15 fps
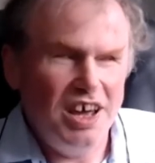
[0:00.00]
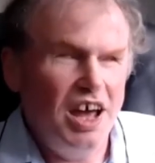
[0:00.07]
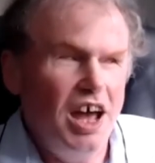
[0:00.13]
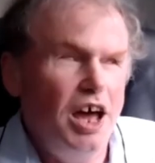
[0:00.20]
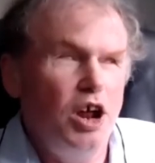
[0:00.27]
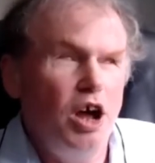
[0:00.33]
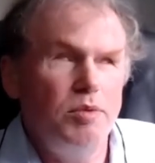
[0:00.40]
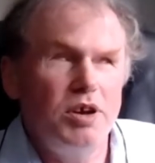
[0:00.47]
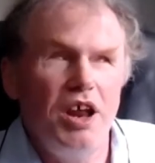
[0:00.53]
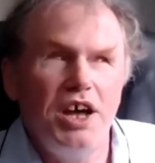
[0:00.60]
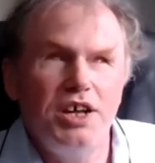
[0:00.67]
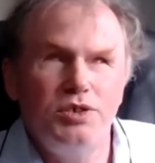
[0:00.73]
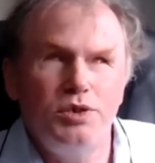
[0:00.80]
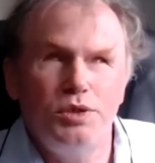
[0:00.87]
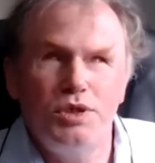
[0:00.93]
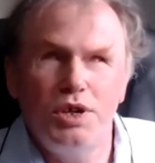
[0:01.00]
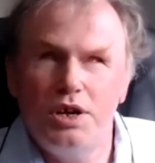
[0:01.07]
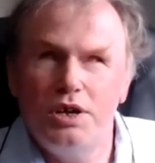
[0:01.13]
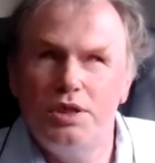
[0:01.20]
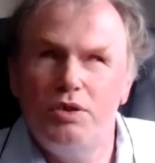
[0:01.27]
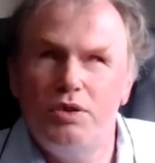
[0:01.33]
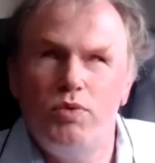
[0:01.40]
And I would like to
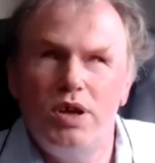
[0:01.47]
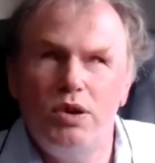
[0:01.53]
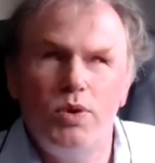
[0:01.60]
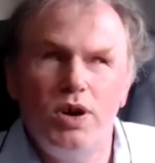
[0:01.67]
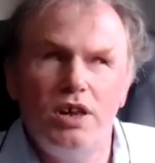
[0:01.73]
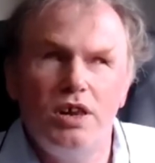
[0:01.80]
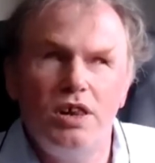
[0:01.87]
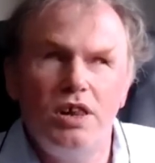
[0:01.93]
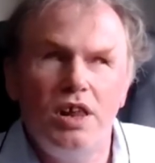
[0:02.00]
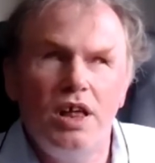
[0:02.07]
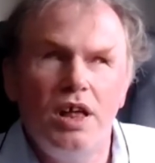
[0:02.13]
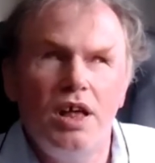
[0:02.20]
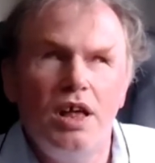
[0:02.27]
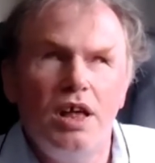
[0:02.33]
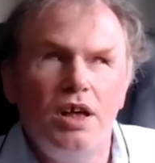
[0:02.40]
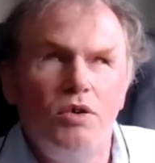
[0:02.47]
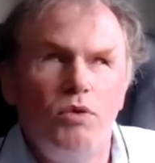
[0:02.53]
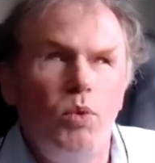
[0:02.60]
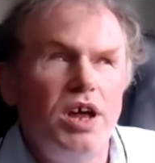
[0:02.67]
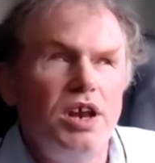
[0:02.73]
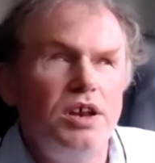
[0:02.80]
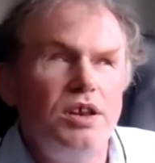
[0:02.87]
think that we will,
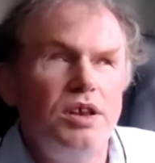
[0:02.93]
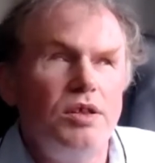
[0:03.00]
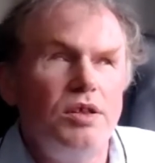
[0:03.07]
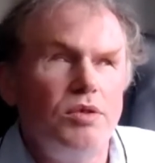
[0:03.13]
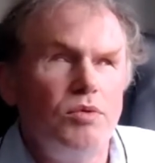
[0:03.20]
when